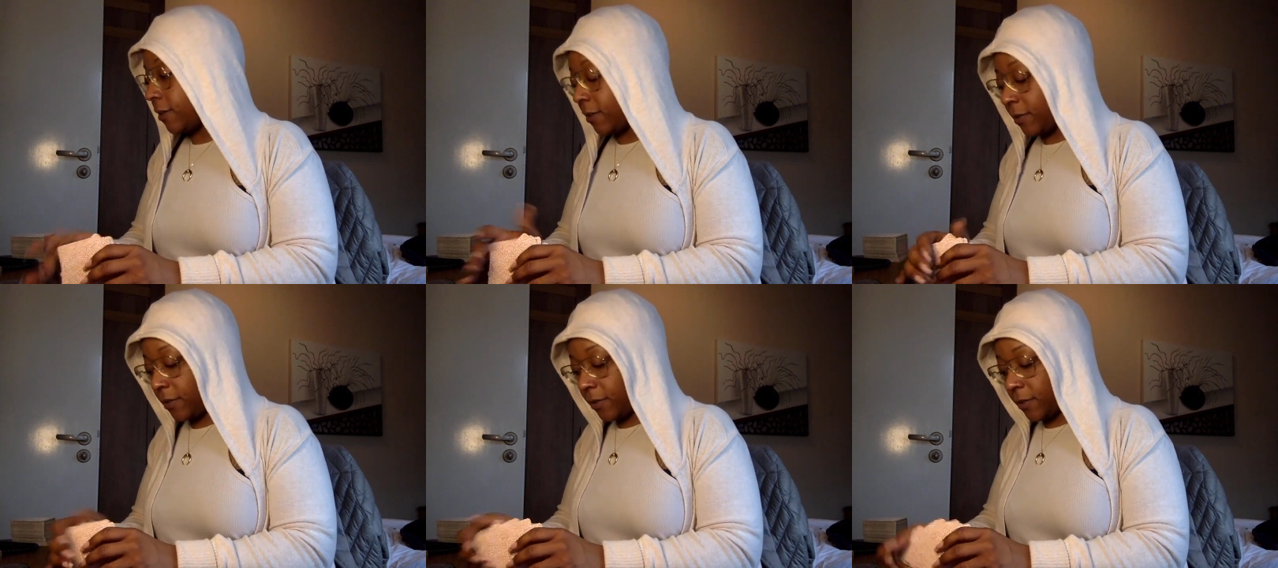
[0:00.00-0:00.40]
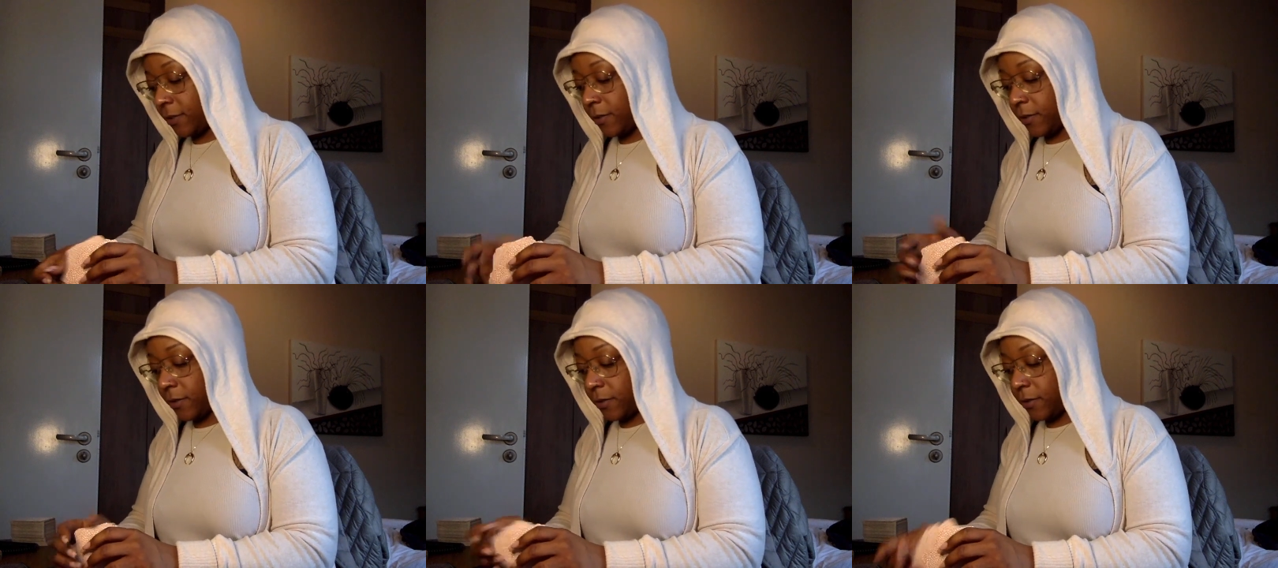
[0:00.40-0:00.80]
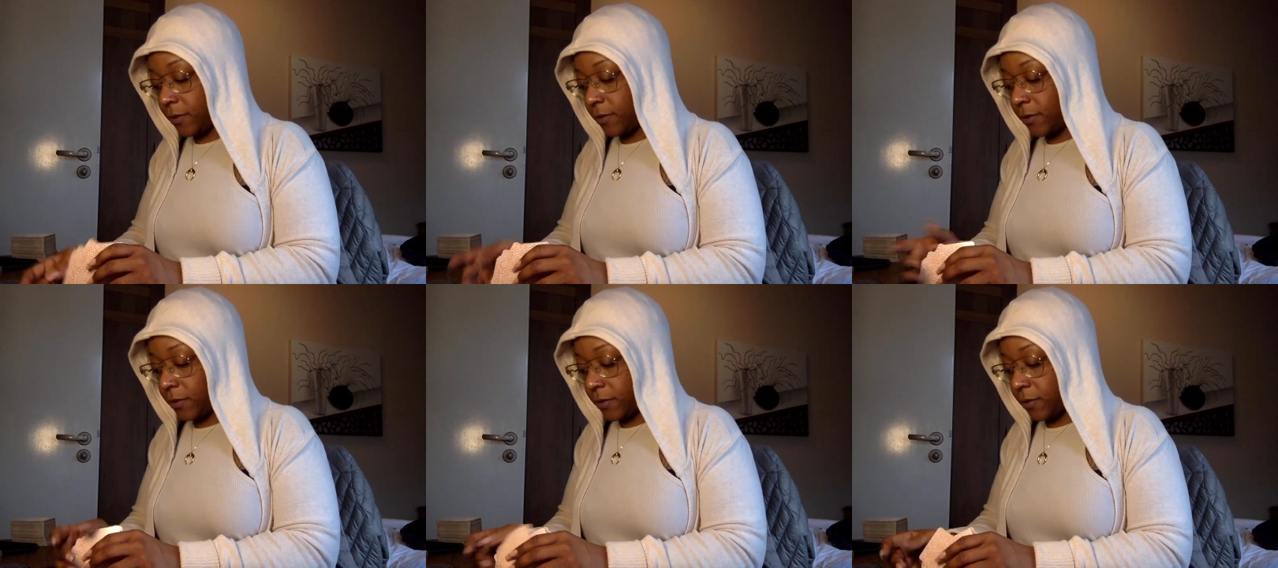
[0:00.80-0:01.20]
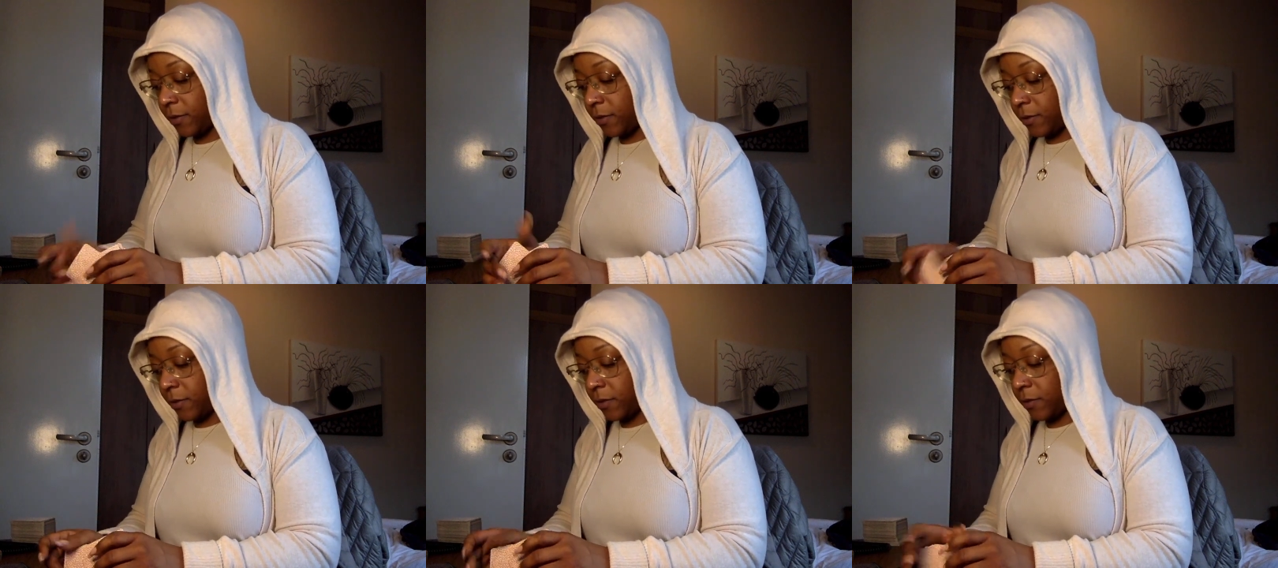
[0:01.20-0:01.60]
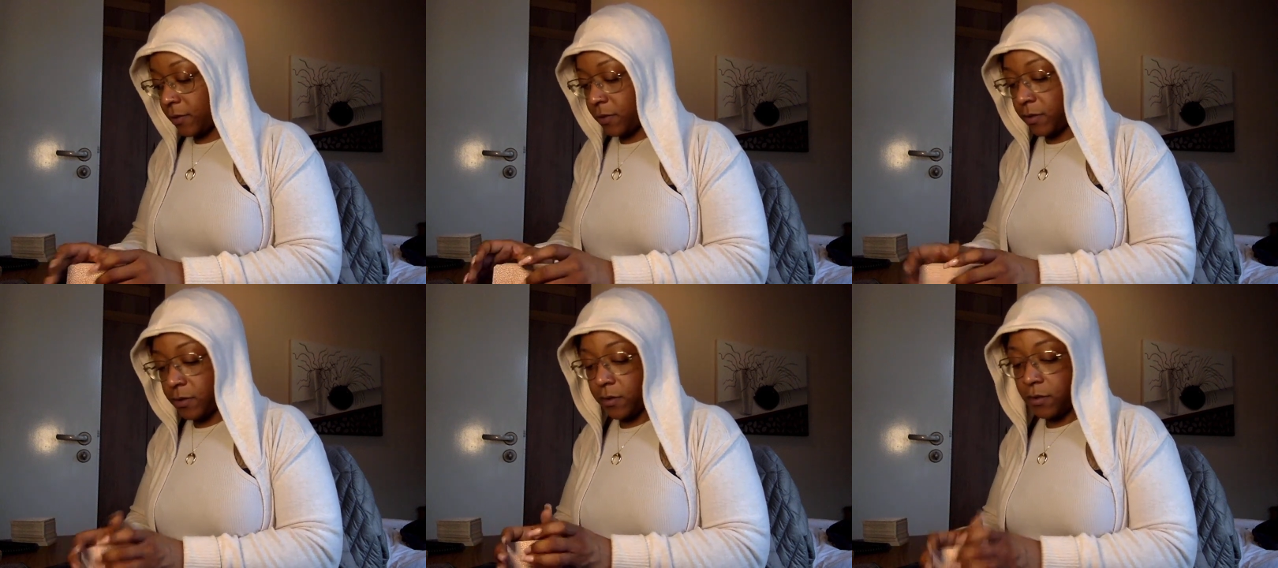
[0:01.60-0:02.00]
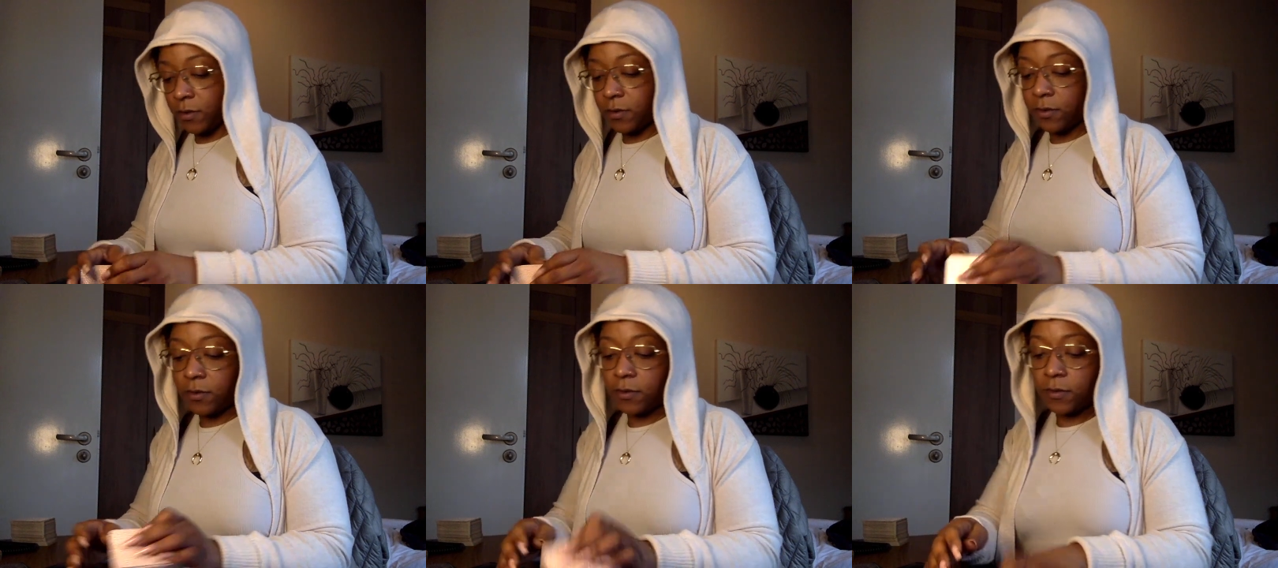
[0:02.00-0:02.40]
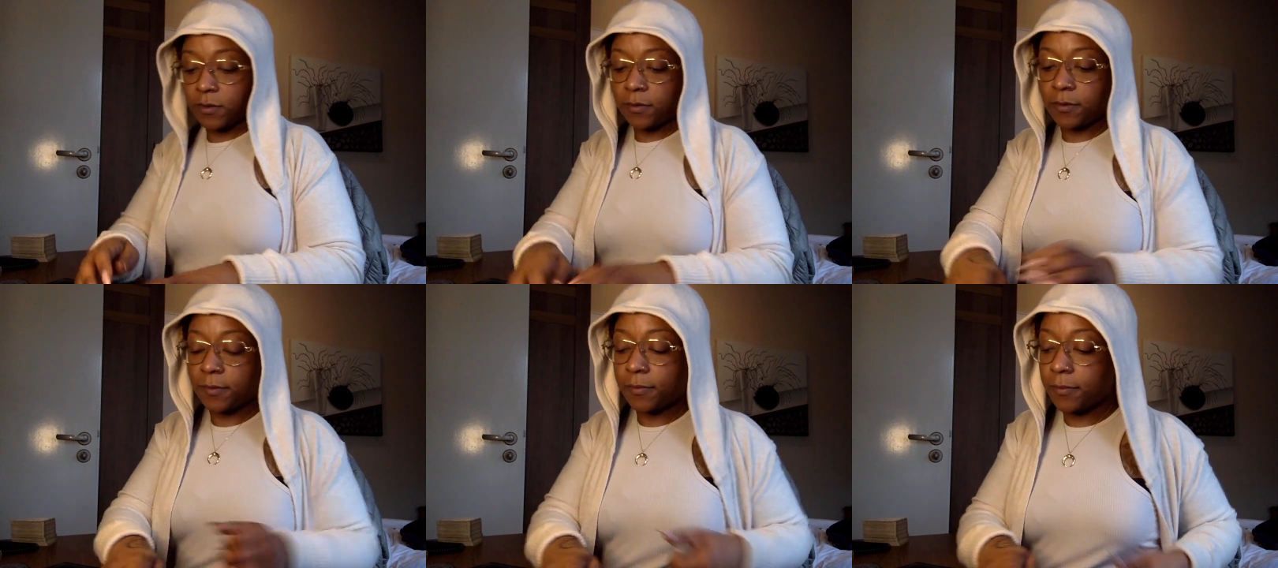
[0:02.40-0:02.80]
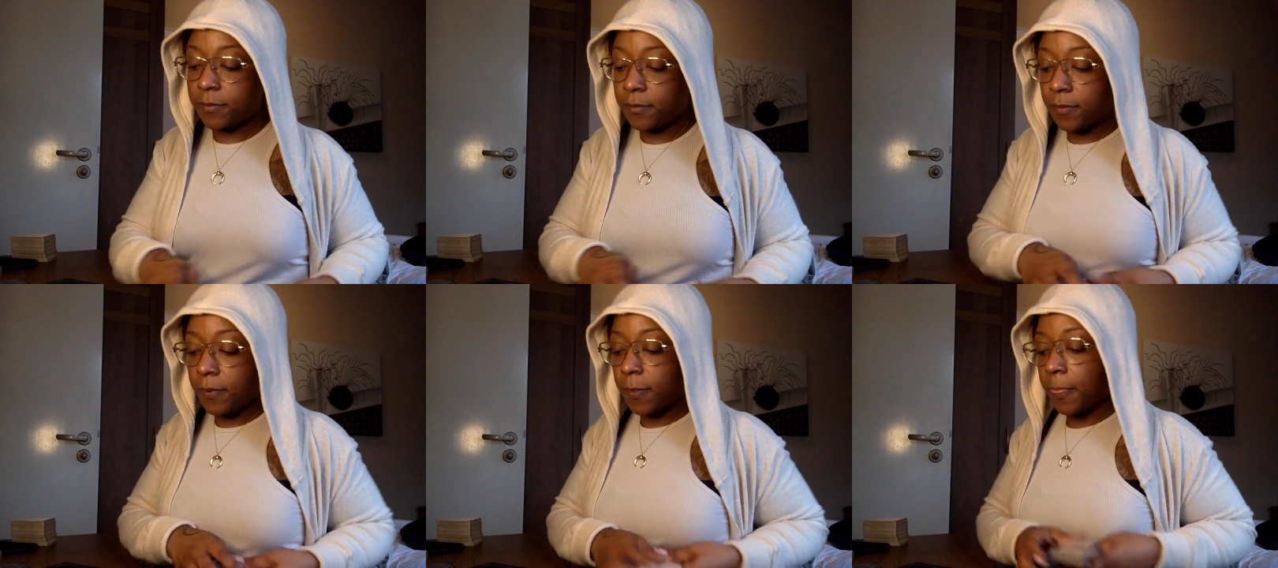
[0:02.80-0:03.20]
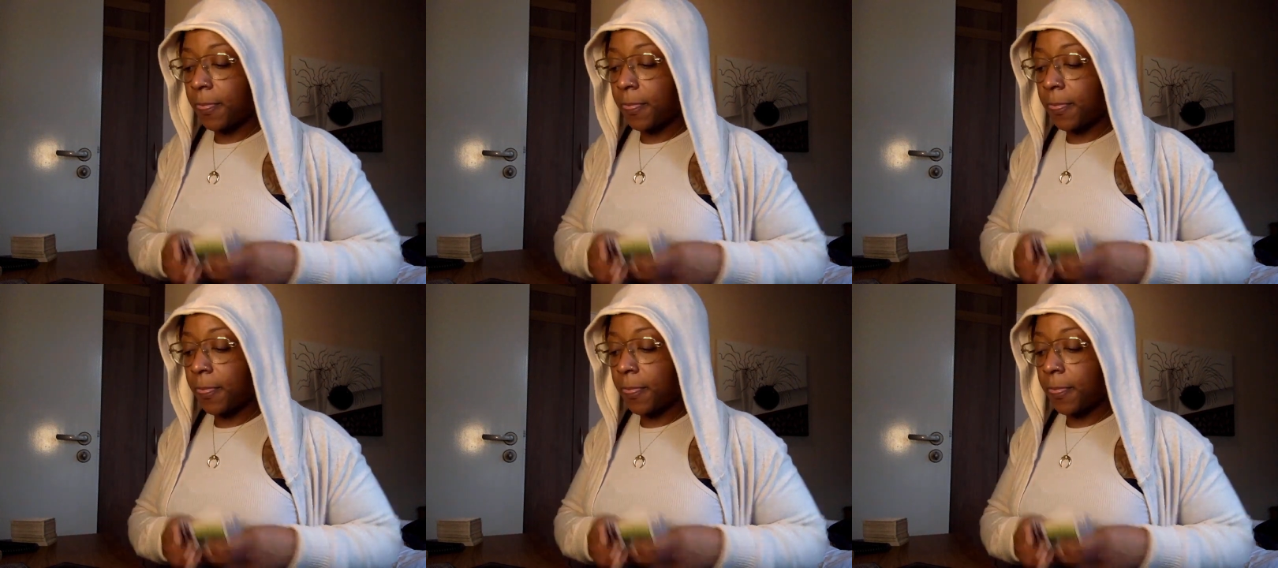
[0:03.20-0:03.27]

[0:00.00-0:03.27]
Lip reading: Nothing is said.